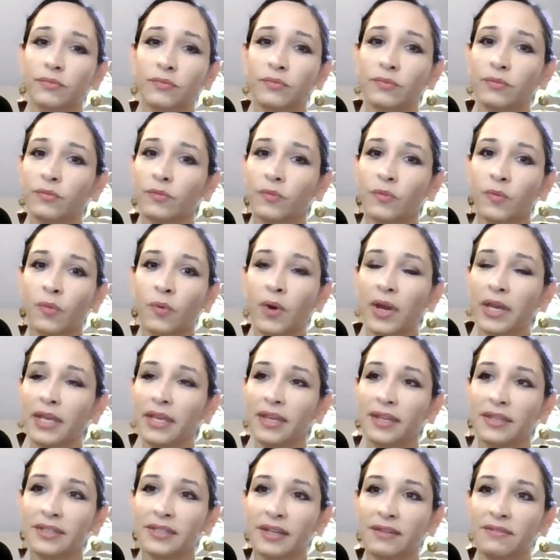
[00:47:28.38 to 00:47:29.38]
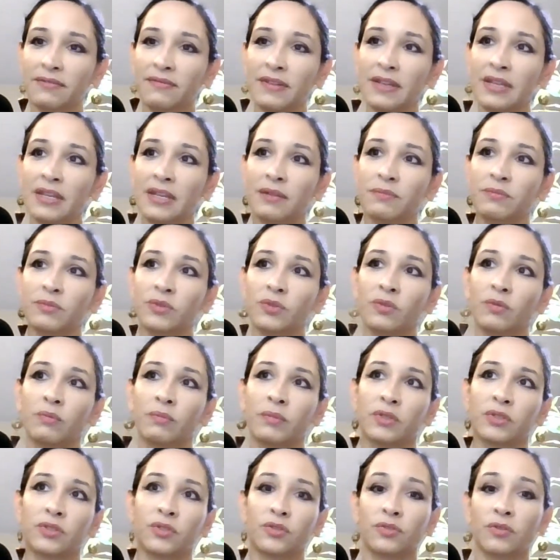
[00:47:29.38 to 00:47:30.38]
Why can't I feed him so
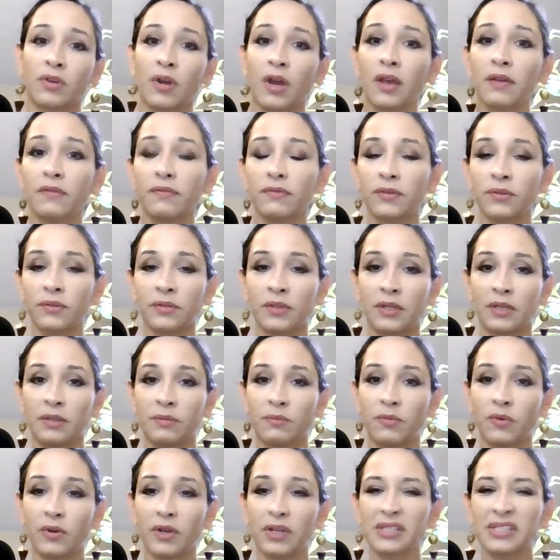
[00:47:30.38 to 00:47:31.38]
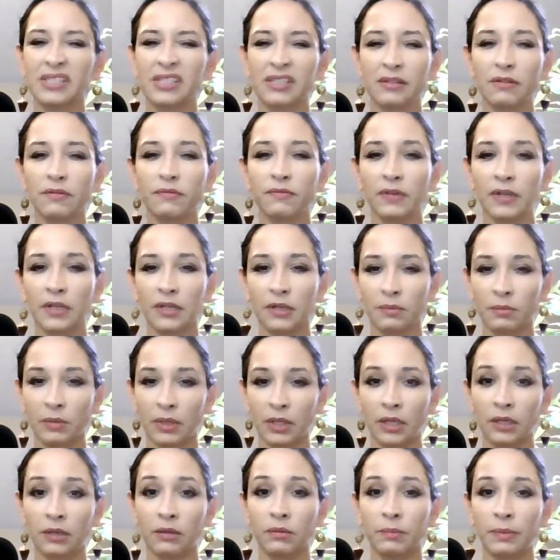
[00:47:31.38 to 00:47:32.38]
much dry food anymore? I still feed him a
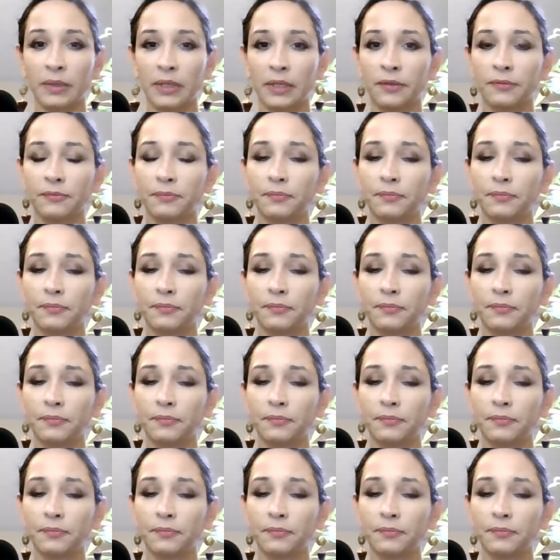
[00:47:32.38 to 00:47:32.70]
little bit.